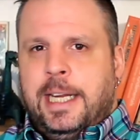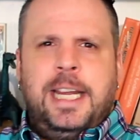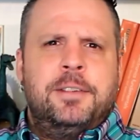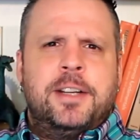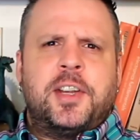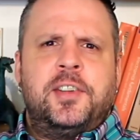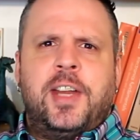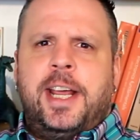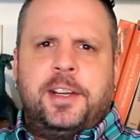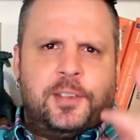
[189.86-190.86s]
Even as I say
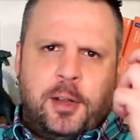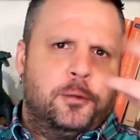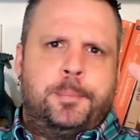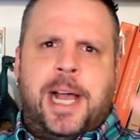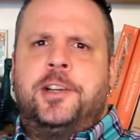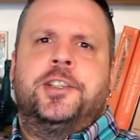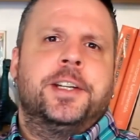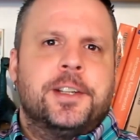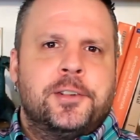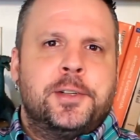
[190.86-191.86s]
it, it sounds batshit,
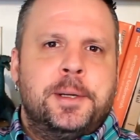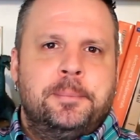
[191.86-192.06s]
doesn't it?